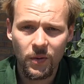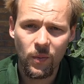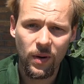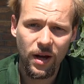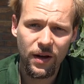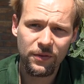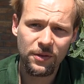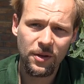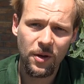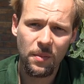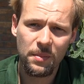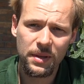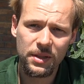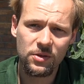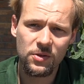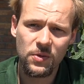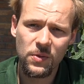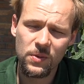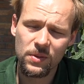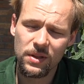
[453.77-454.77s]
We have now
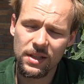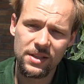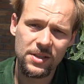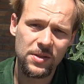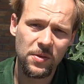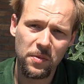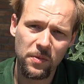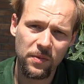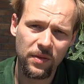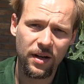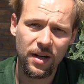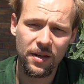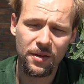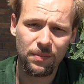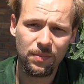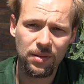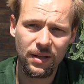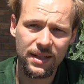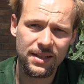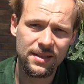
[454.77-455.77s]
mid-June, and so far the
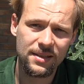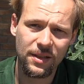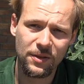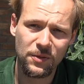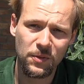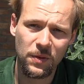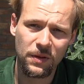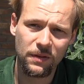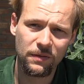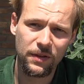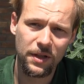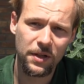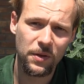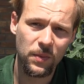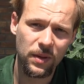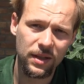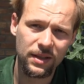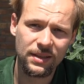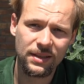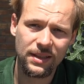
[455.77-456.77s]
plants are doing very
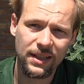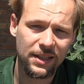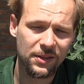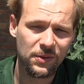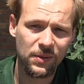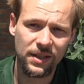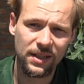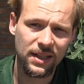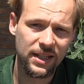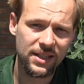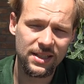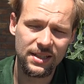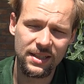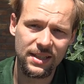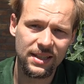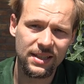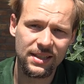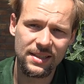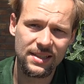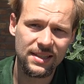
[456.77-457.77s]
well, and you can
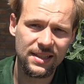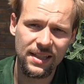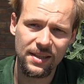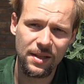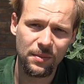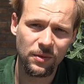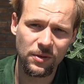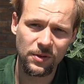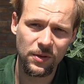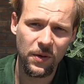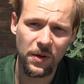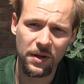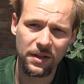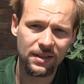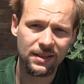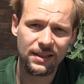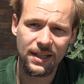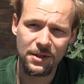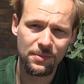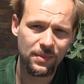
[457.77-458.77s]
actually see them
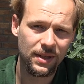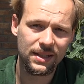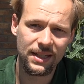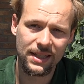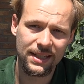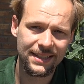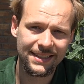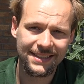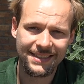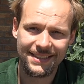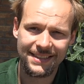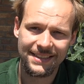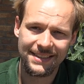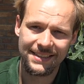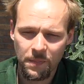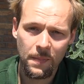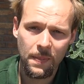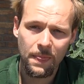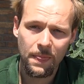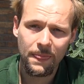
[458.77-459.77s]
growing day by day.
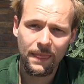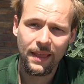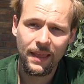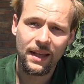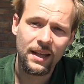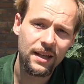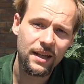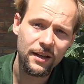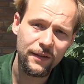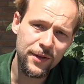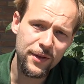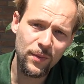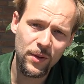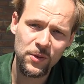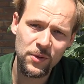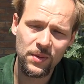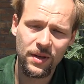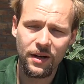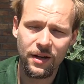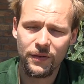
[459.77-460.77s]
If you
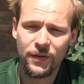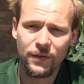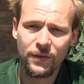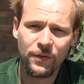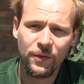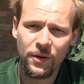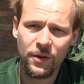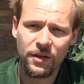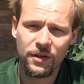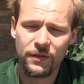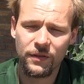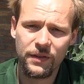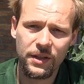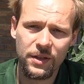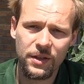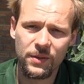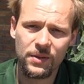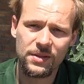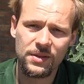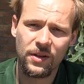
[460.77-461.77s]
want to have further
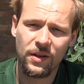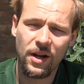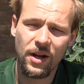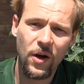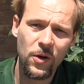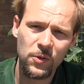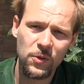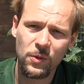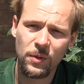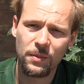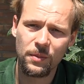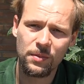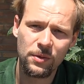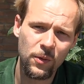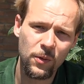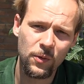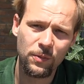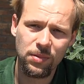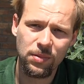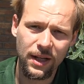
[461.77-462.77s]
videos on how to
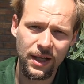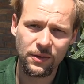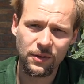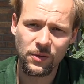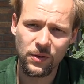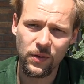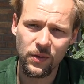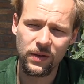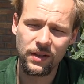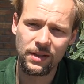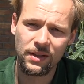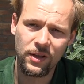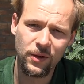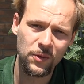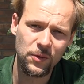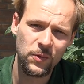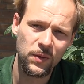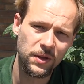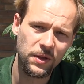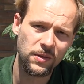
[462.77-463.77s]
improve plant growing and
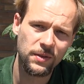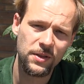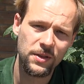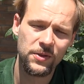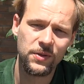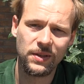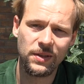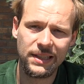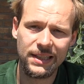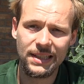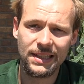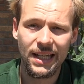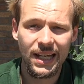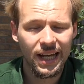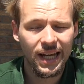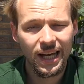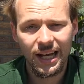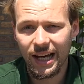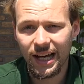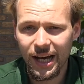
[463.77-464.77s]
how to increase your yield,
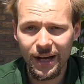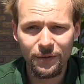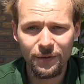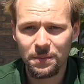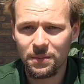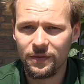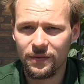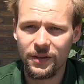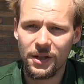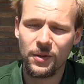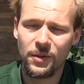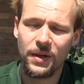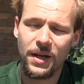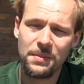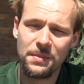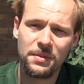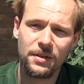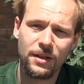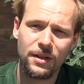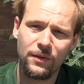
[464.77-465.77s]
I would be very
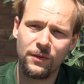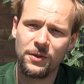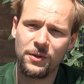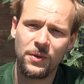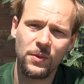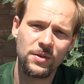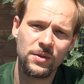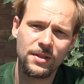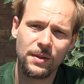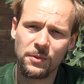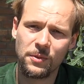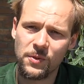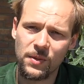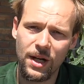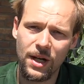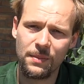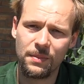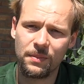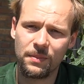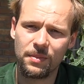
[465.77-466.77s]
happy if you
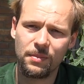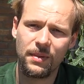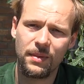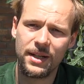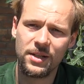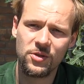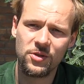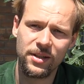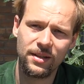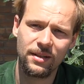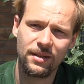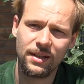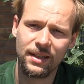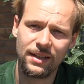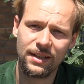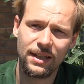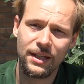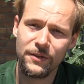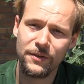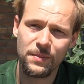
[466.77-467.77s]
subscribe my channel
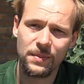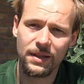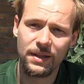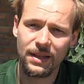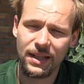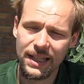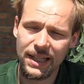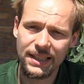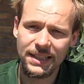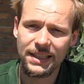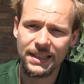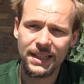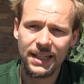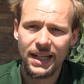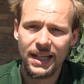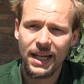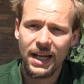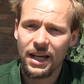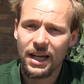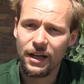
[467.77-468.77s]
and leave me a like.
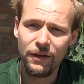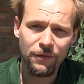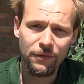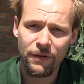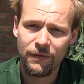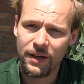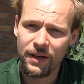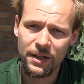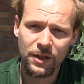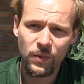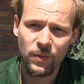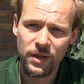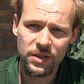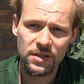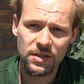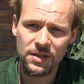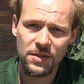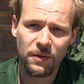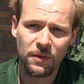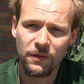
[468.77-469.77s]
If you have any
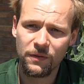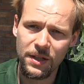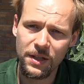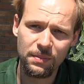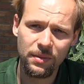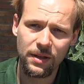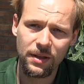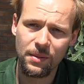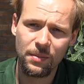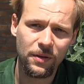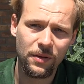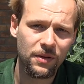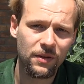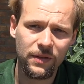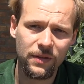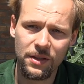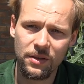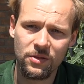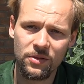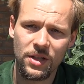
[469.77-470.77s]
questions or feedback about the
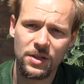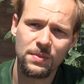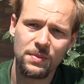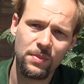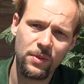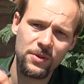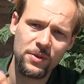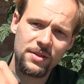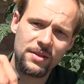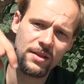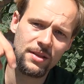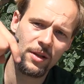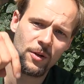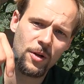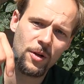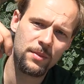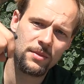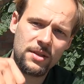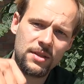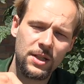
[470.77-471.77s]
video, just post it in the
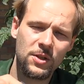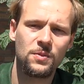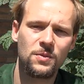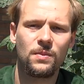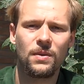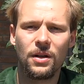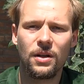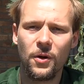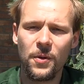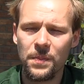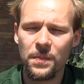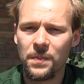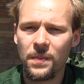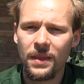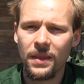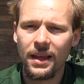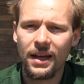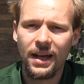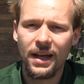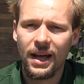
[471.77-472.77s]
comment section below.
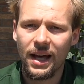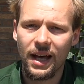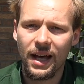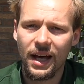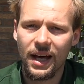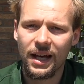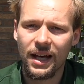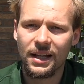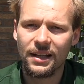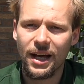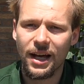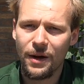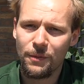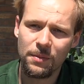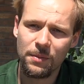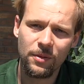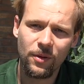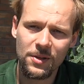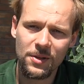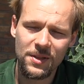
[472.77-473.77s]
And I
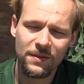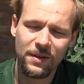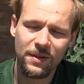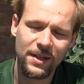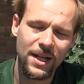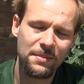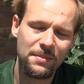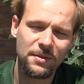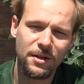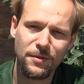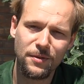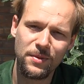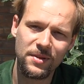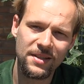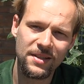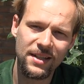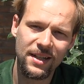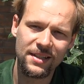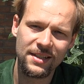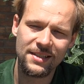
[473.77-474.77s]
would be also very happy if we
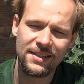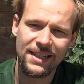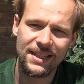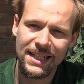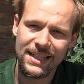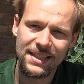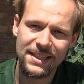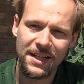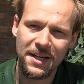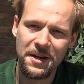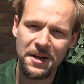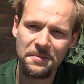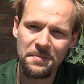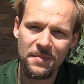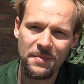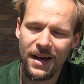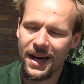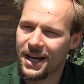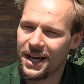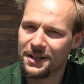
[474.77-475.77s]
see us the next
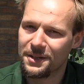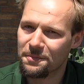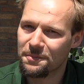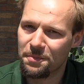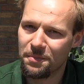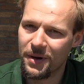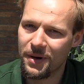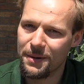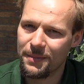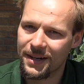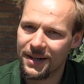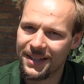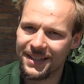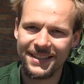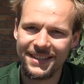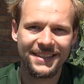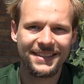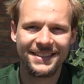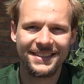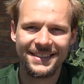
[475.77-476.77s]
time, and bye
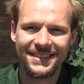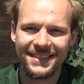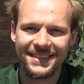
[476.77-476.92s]
bye!